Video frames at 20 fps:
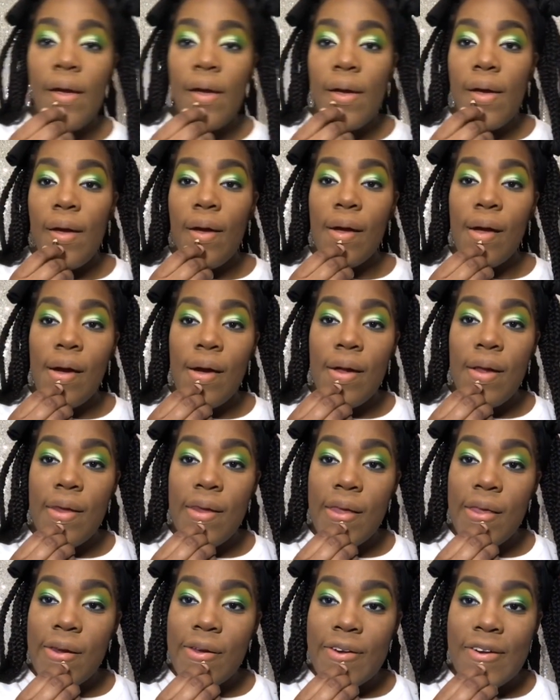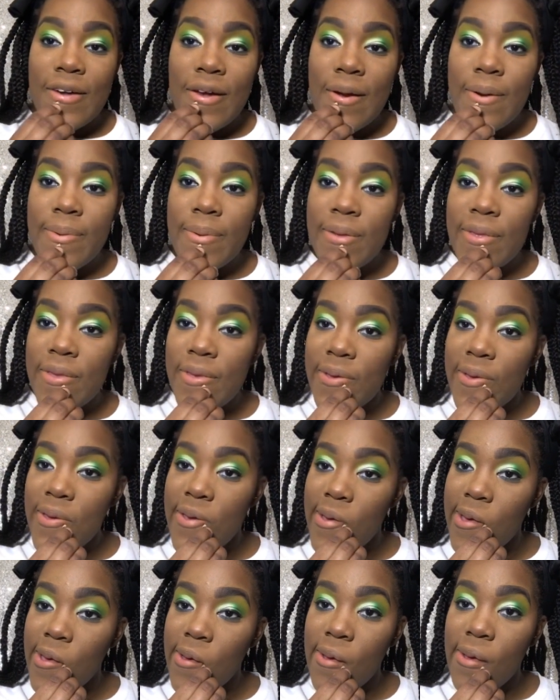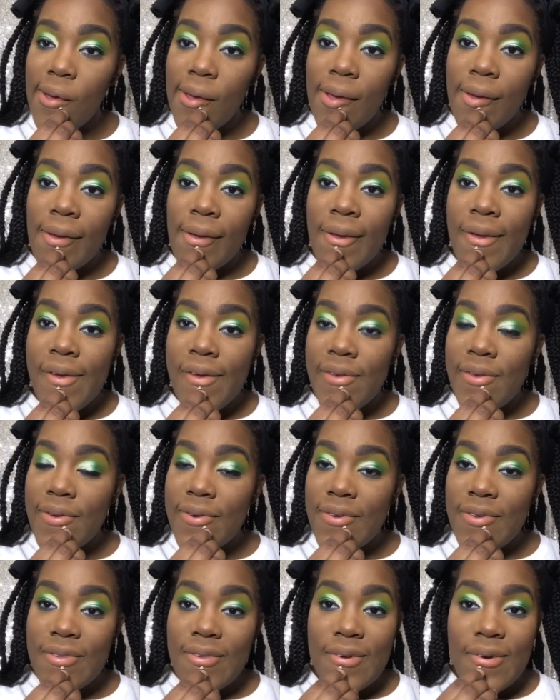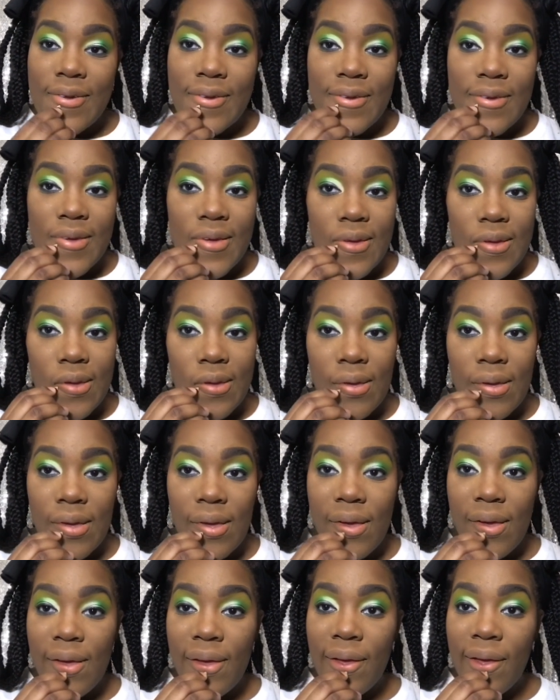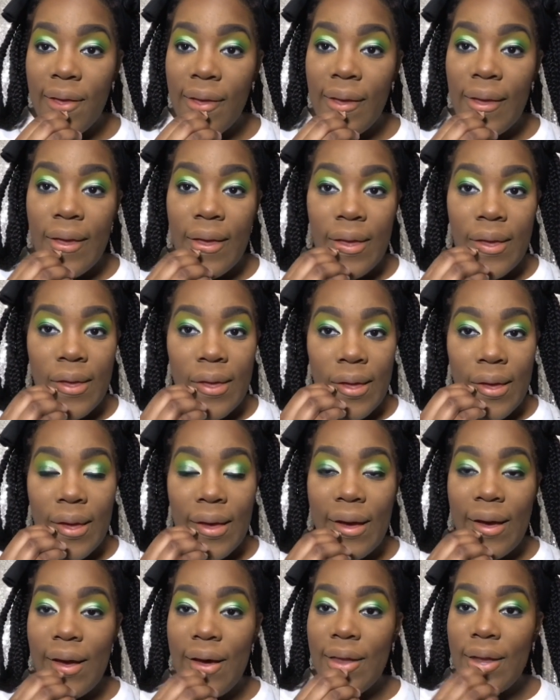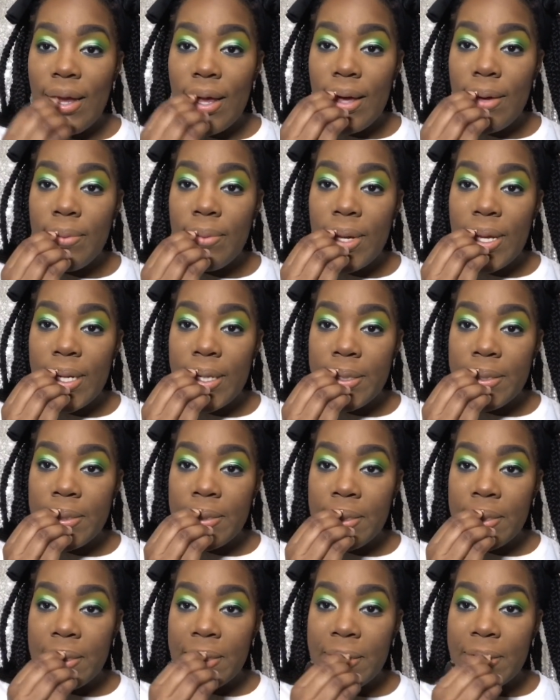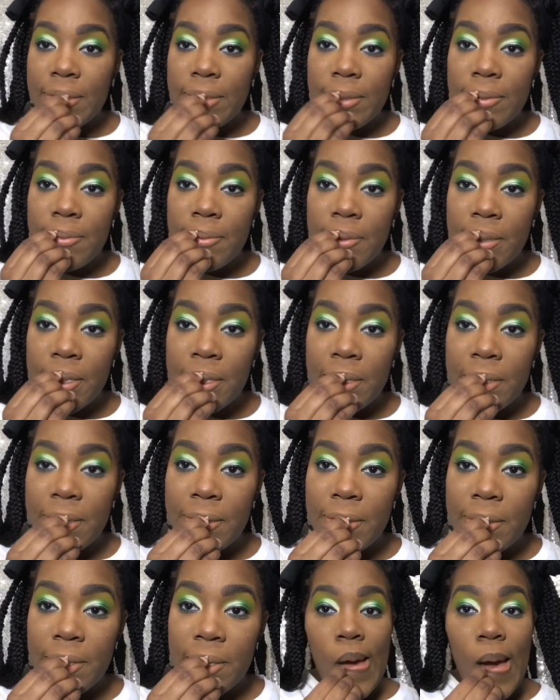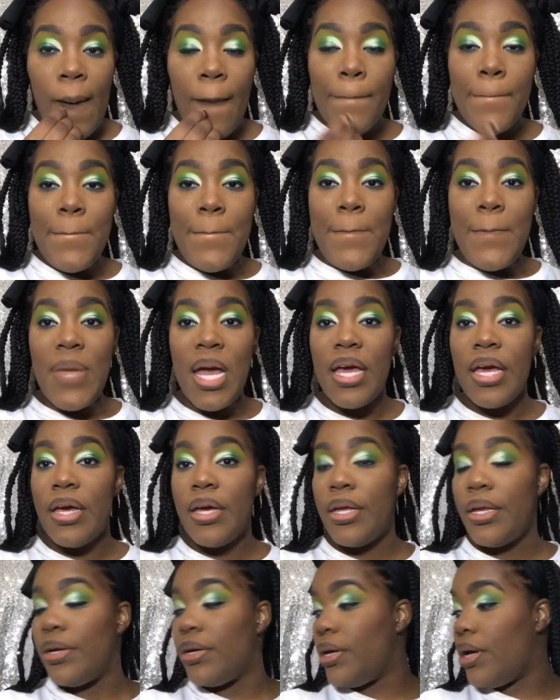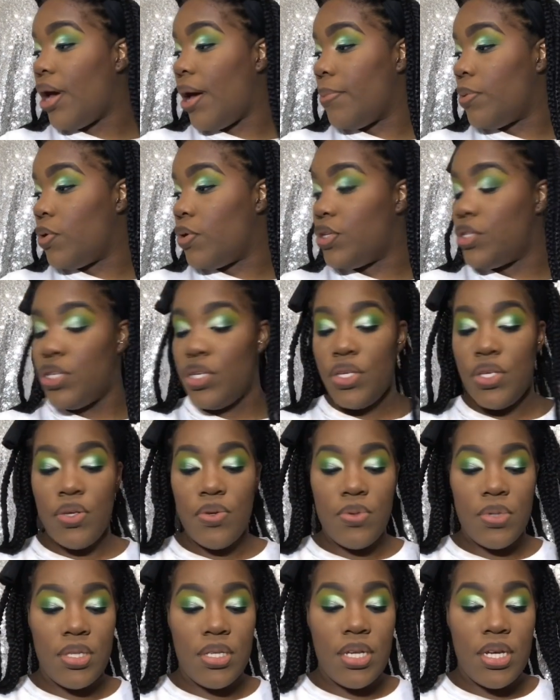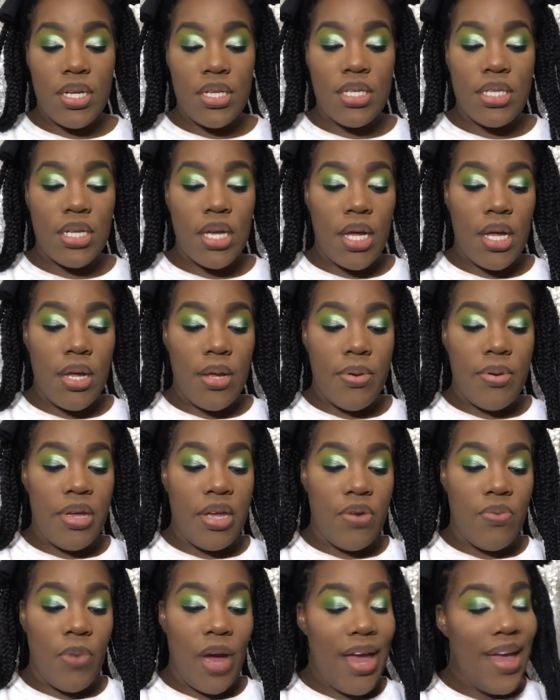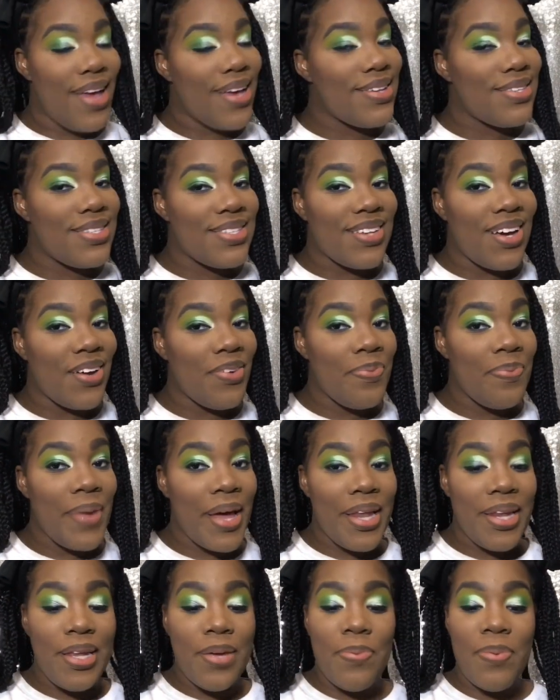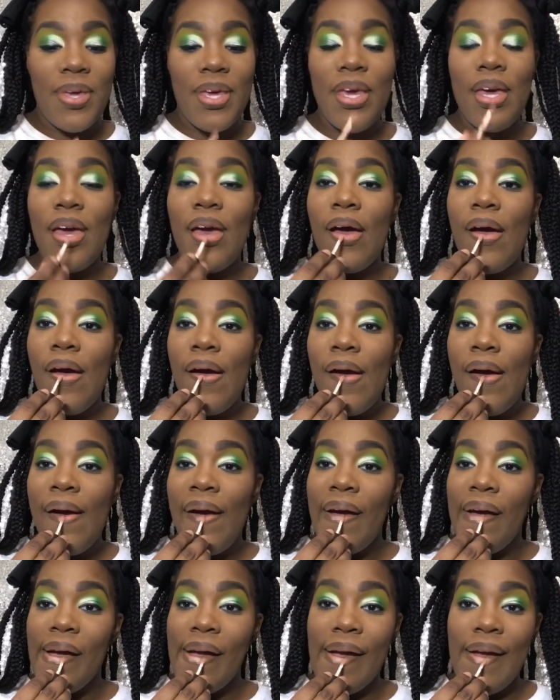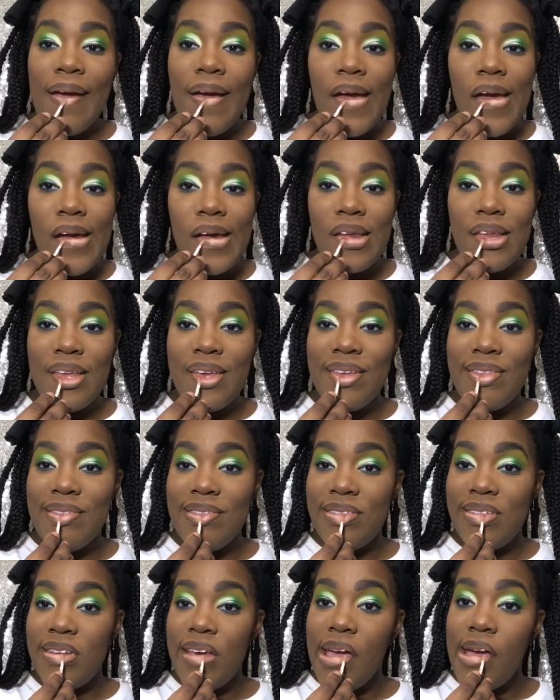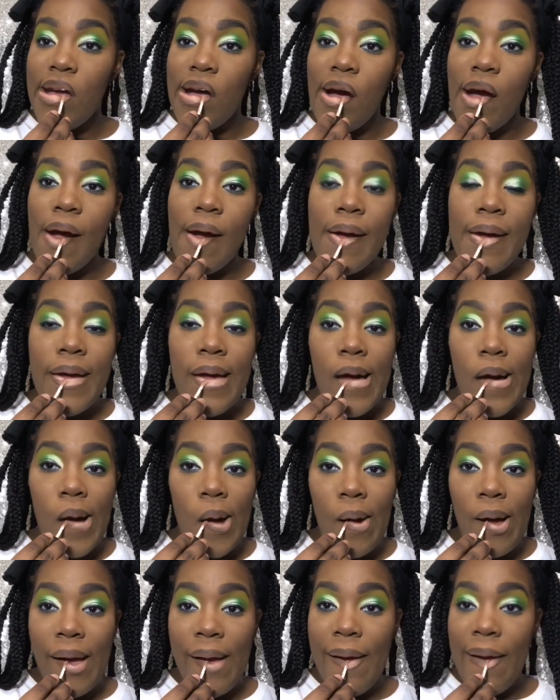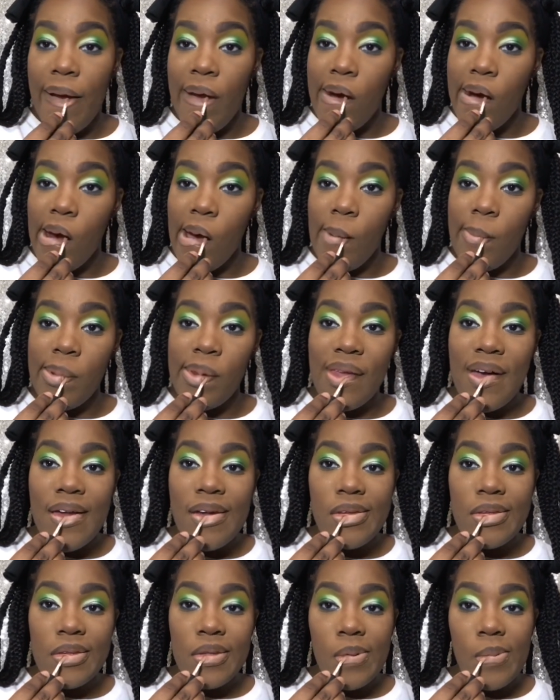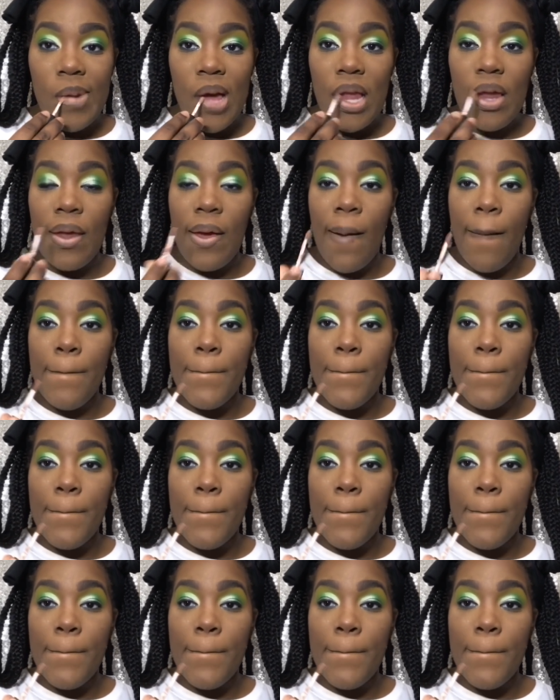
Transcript: I got a little sharper to it, so I'm just gonna outline my lips with this first, and I'm going to use this NYX Soft Matte Lippy and in the shade Cariel, and apply this to my lip.